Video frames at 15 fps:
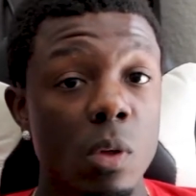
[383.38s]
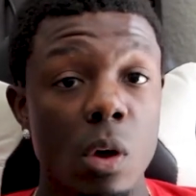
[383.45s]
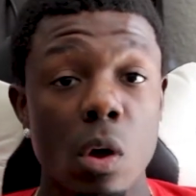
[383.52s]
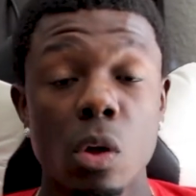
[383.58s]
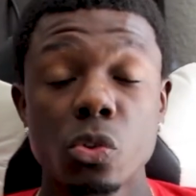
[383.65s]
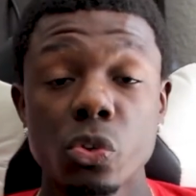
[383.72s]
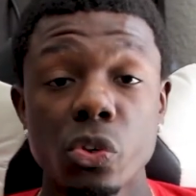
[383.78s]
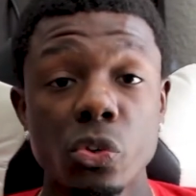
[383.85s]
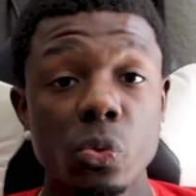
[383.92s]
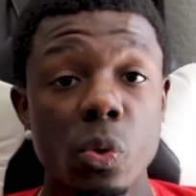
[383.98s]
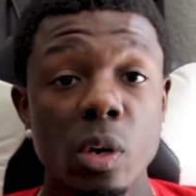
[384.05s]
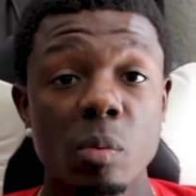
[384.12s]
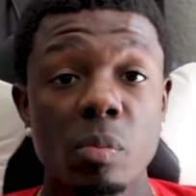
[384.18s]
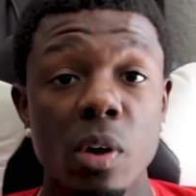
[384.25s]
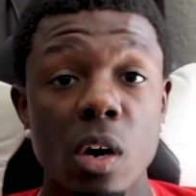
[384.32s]

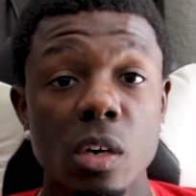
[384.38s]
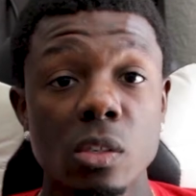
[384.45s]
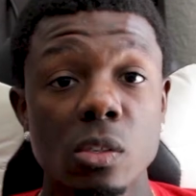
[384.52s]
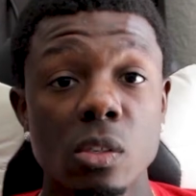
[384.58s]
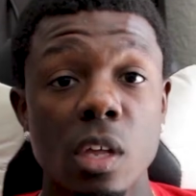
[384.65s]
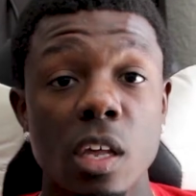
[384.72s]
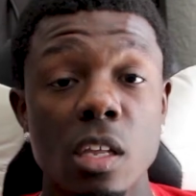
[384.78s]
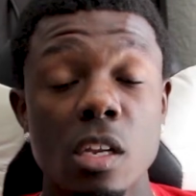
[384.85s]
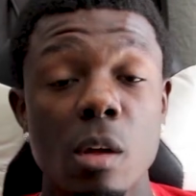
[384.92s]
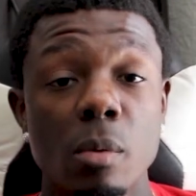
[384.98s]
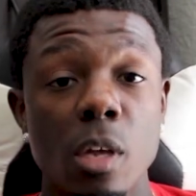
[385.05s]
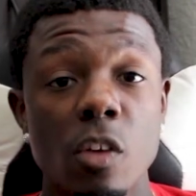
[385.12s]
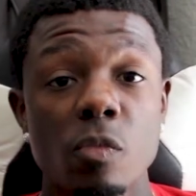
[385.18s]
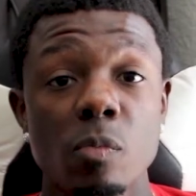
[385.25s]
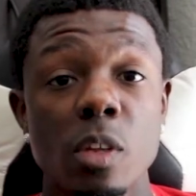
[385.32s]
$120. They ended up
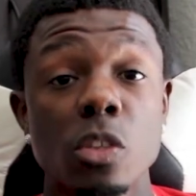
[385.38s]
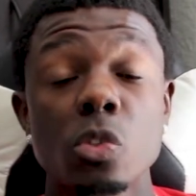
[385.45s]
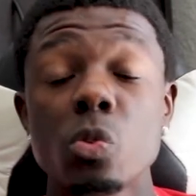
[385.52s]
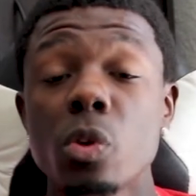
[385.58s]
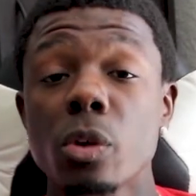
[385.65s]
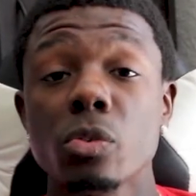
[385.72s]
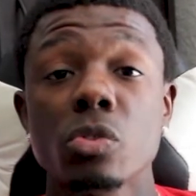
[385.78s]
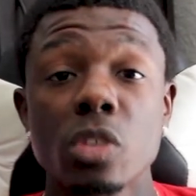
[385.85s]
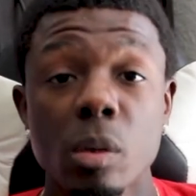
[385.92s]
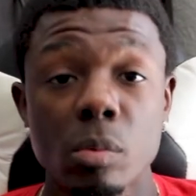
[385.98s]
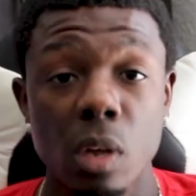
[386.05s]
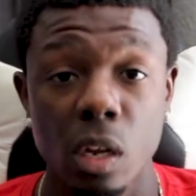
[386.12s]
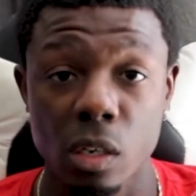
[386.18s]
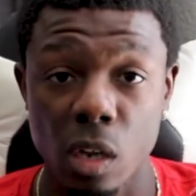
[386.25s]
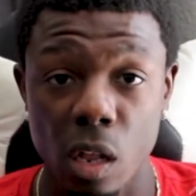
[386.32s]
giving me
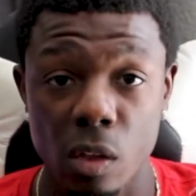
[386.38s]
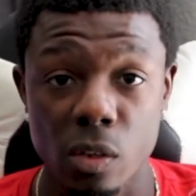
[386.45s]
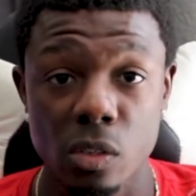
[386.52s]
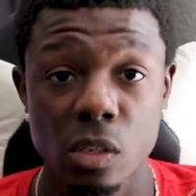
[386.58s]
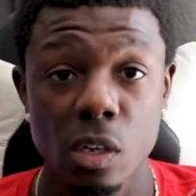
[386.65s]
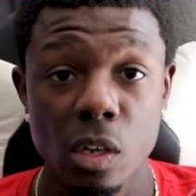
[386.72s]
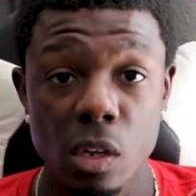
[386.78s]
$200